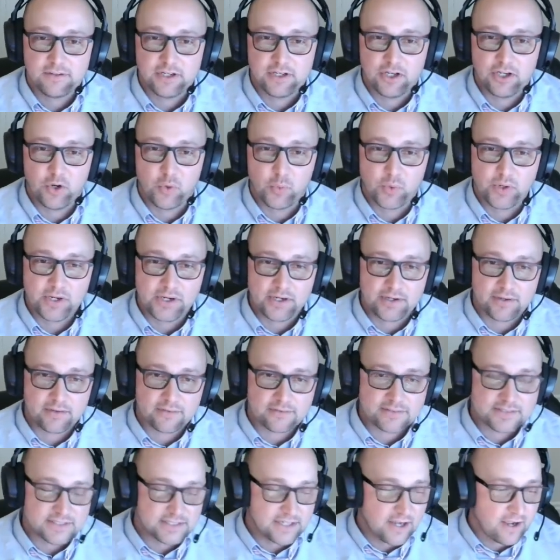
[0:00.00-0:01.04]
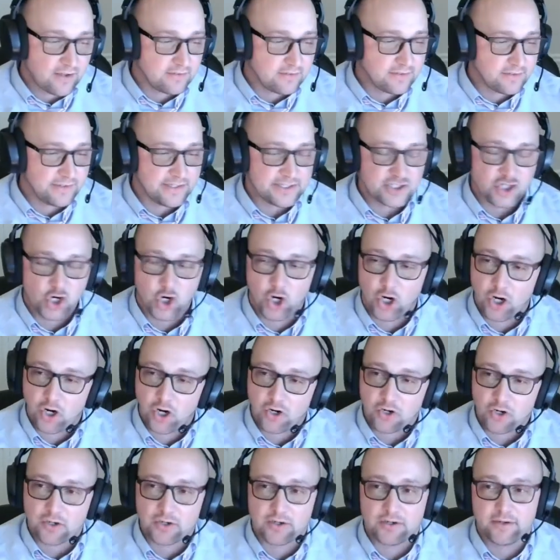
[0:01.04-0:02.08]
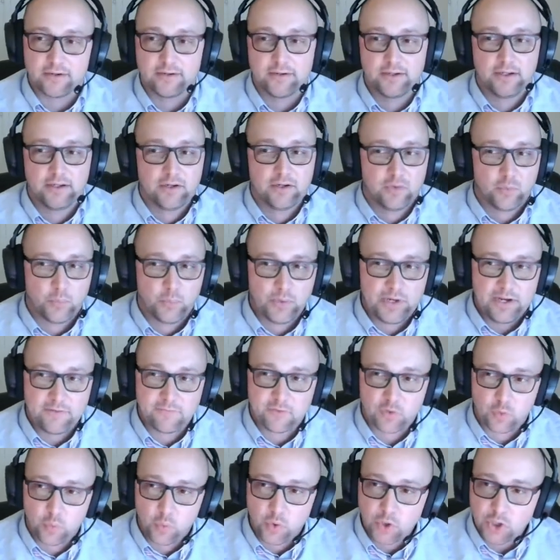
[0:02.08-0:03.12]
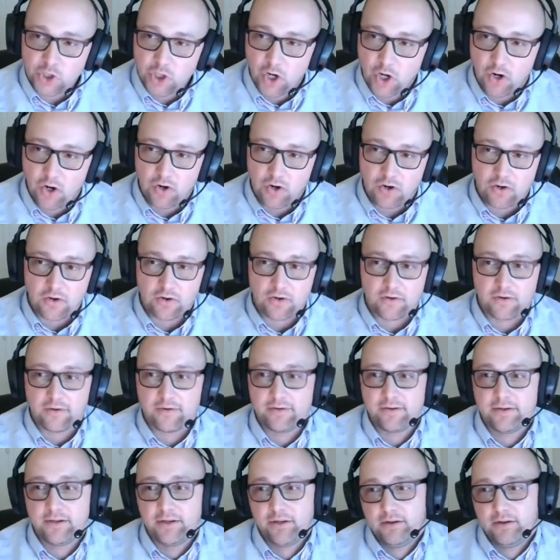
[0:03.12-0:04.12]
You know, we're in Scotland. It's hard. We have to work hard.